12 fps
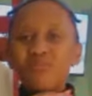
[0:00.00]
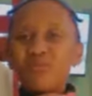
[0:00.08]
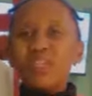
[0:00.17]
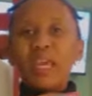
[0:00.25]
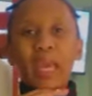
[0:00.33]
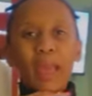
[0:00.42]

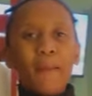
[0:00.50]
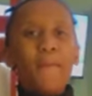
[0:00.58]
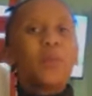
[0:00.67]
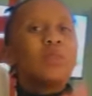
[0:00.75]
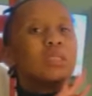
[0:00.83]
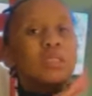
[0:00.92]
fike
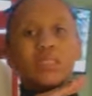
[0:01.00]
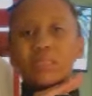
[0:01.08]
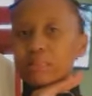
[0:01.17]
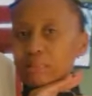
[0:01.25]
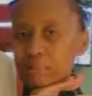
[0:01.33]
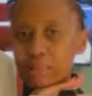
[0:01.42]
airport
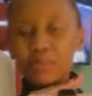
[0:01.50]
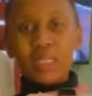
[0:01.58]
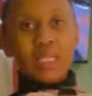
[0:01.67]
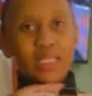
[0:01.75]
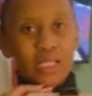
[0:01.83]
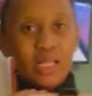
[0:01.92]

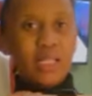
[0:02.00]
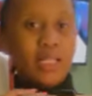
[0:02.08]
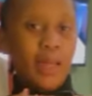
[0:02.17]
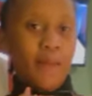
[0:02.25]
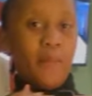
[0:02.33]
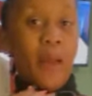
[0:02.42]
thinking
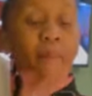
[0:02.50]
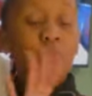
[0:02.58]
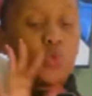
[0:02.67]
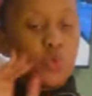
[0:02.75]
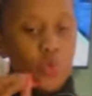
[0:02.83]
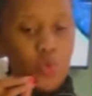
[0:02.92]
engine. I'm
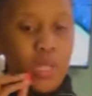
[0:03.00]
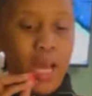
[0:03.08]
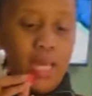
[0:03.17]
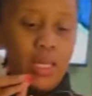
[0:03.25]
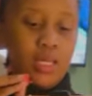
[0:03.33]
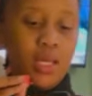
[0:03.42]
so
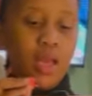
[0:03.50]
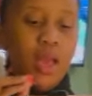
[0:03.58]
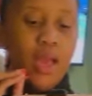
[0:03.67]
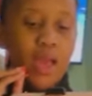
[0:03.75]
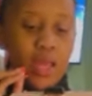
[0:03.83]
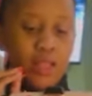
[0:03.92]
tired,
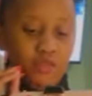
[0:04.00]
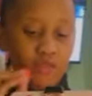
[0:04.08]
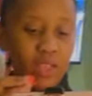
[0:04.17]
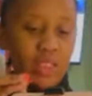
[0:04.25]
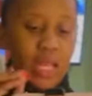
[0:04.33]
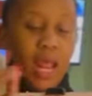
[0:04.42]
and the
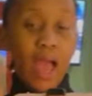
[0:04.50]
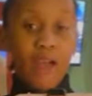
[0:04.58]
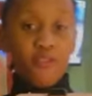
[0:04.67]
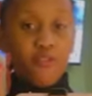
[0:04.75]
fact that I have a